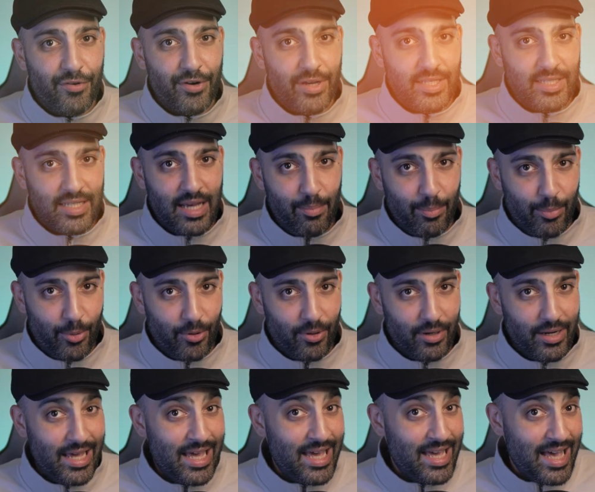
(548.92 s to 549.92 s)
For example,
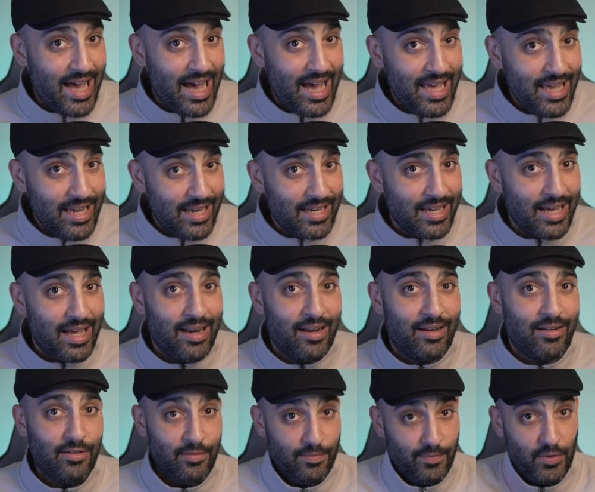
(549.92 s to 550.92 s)
A I can